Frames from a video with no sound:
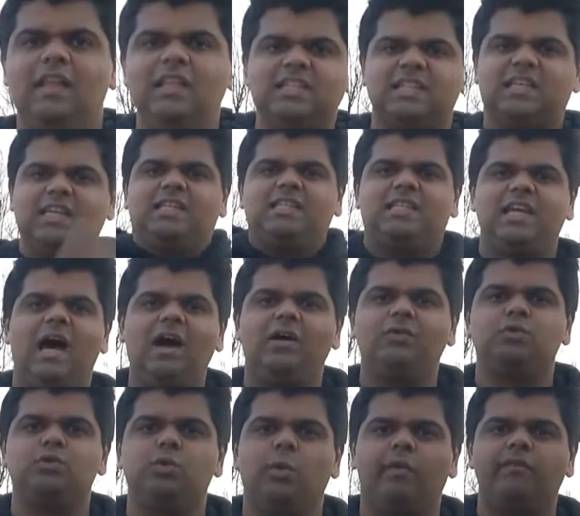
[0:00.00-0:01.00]
let's get
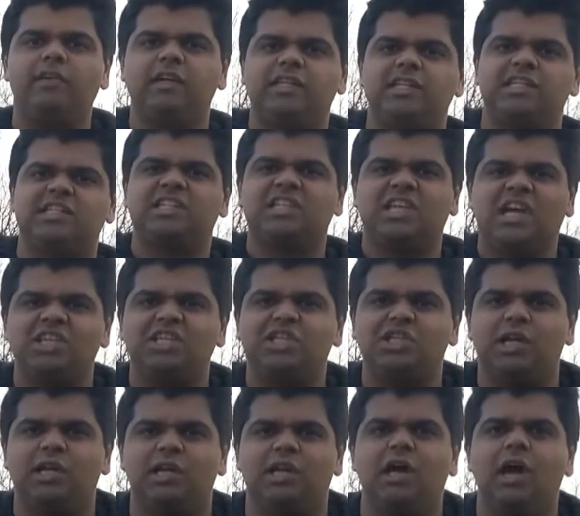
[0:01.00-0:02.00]
down to our
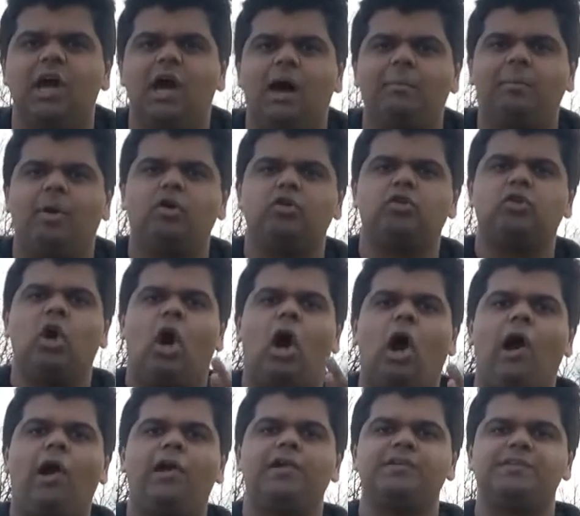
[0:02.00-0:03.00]
discussion about
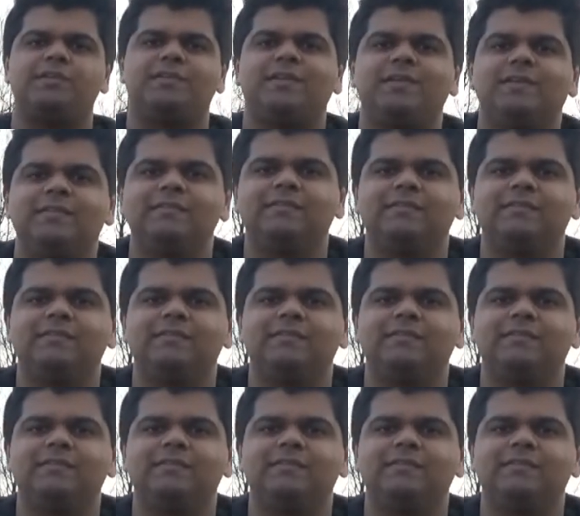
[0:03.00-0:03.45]
cars.